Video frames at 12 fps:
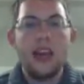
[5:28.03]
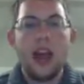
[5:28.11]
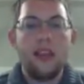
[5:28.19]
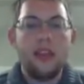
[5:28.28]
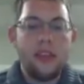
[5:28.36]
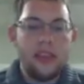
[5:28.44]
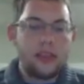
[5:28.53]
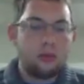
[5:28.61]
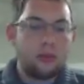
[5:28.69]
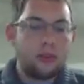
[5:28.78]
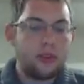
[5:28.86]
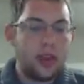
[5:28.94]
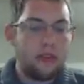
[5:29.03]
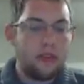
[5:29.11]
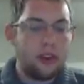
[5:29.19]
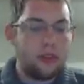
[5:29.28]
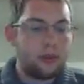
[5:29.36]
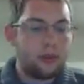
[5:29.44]
Now, this was
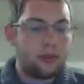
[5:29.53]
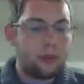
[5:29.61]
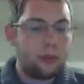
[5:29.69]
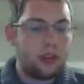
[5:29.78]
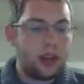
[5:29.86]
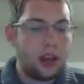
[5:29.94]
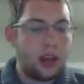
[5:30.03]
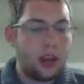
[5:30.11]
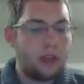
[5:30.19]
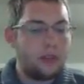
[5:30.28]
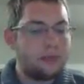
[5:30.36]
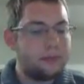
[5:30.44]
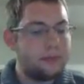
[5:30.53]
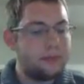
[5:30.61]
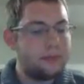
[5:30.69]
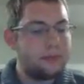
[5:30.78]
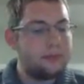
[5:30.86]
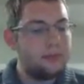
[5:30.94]
evidence was
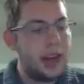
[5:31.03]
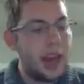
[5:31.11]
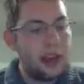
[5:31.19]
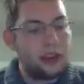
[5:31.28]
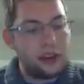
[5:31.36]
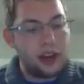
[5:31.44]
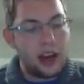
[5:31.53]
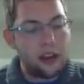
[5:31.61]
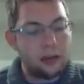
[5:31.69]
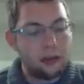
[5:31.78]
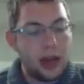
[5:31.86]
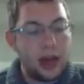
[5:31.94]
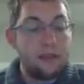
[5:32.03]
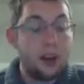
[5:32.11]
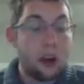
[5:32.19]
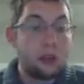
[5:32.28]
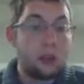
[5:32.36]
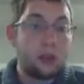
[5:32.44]
gathered together by
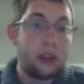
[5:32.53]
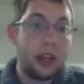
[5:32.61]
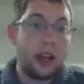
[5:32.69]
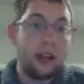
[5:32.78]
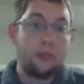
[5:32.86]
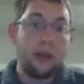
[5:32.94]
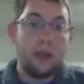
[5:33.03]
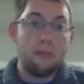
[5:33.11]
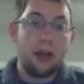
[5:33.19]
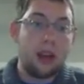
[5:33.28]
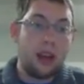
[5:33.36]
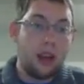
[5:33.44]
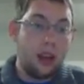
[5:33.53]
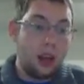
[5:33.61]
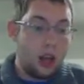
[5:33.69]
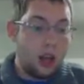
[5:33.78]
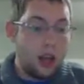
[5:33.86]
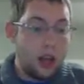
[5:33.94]
fossils and explained by
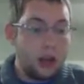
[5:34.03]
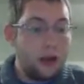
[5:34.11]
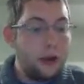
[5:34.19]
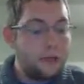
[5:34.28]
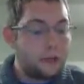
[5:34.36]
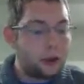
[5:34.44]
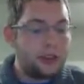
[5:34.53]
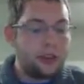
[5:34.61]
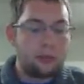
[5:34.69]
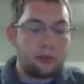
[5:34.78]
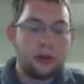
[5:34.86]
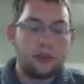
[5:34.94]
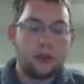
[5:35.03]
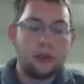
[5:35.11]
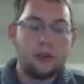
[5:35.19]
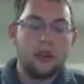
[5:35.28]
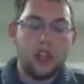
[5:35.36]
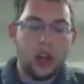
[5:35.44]
a University of
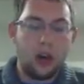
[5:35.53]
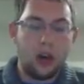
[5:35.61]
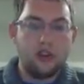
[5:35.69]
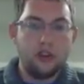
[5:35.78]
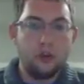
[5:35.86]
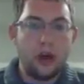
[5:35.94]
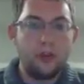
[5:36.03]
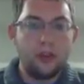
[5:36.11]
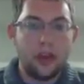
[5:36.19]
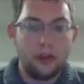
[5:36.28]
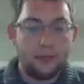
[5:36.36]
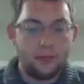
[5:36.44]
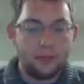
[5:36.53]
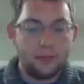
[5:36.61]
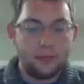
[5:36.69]
Bristol geology website.